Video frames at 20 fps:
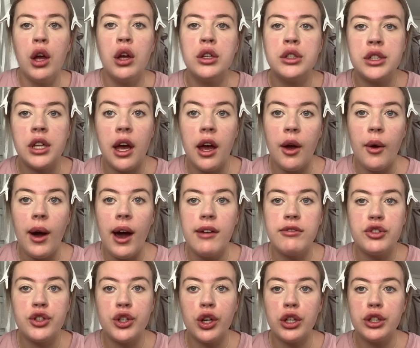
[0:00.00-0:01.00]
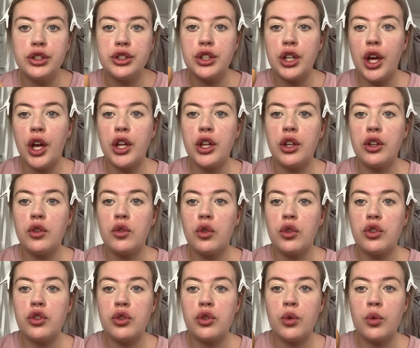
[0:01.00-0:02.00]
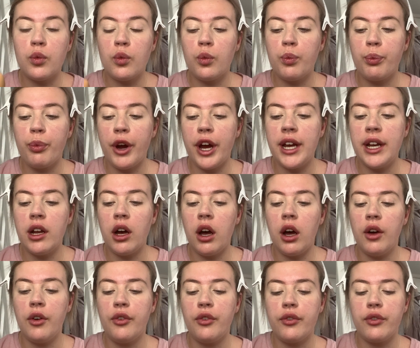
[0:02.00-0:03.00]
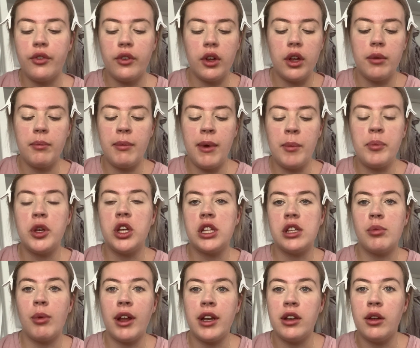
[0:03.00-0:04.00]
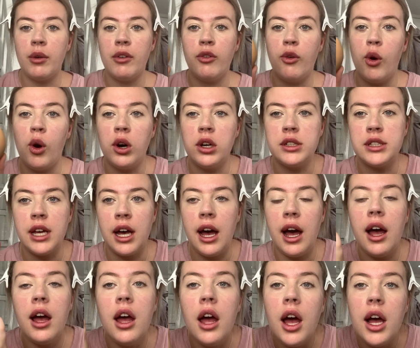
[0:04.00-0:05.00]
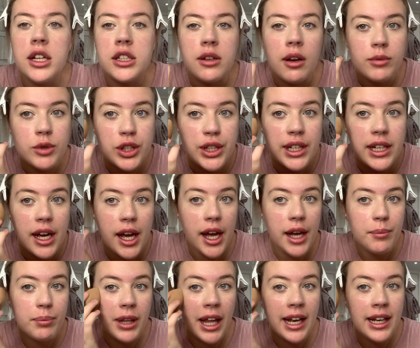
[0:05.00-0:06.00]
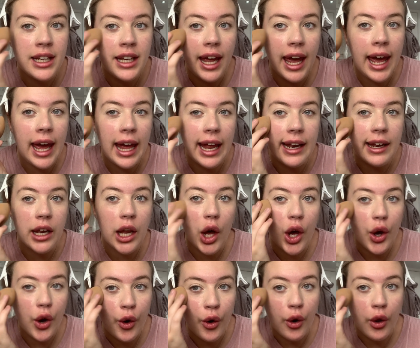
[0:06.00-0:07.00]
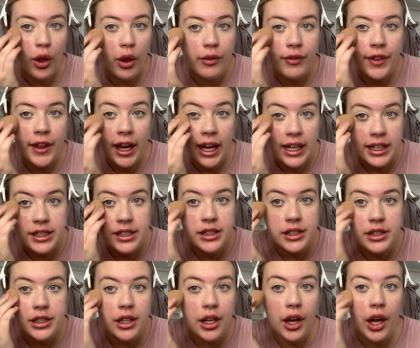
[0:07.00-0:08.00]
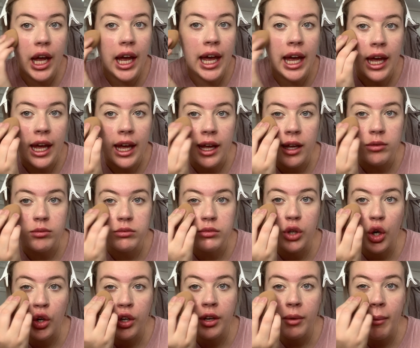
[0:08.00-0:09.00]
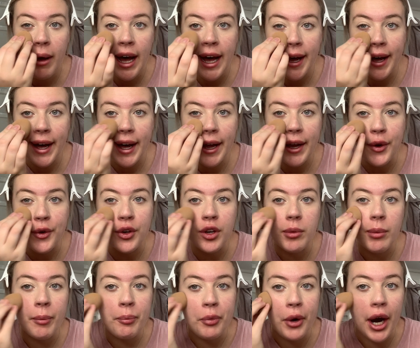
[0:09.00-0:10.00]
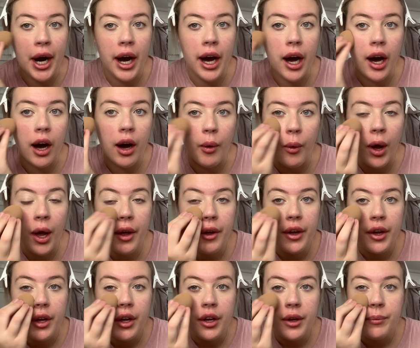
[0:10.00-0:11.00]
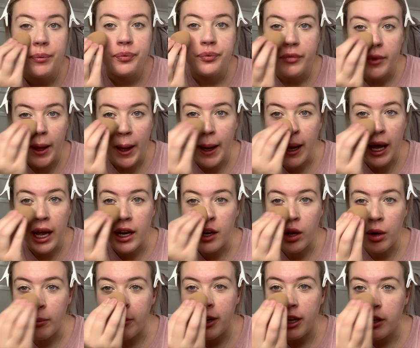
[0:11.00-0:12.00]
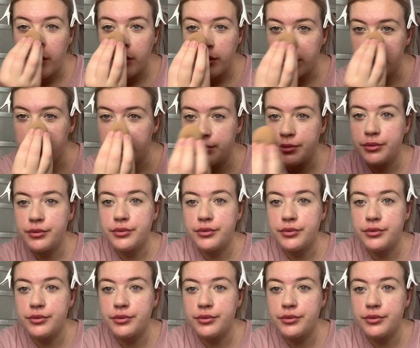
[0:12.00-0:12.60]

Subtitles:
So I've just sprayed off my beauty blender with water, so I'm just going to blend in all of this under my eye, under my brow and on my nose.